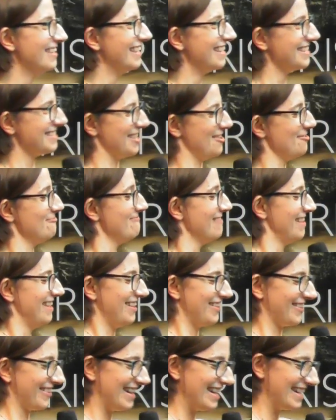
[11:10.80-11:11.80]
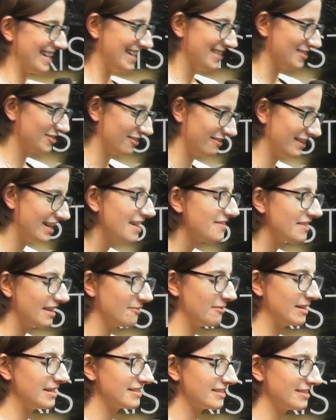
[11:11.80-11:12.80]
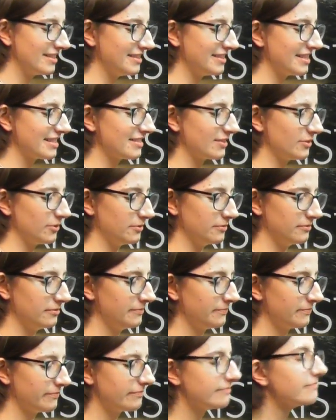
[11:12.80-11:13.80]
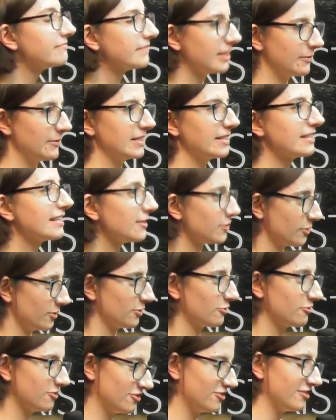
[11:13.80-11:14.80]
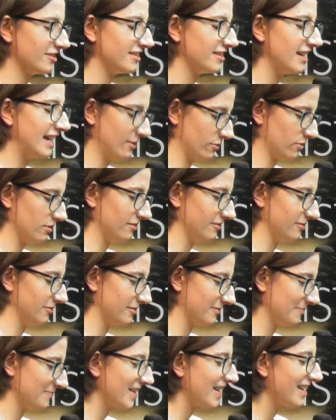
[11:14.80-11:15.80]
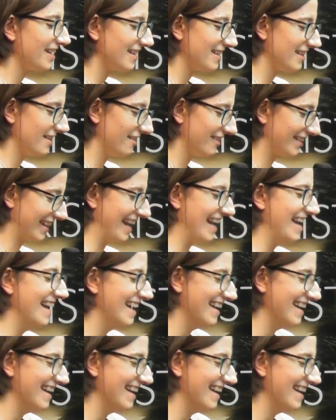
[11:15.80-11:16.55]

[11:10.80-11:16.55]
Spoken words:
No? All right. Sorry. They went to Sunday school. There was a Christian household. Okay.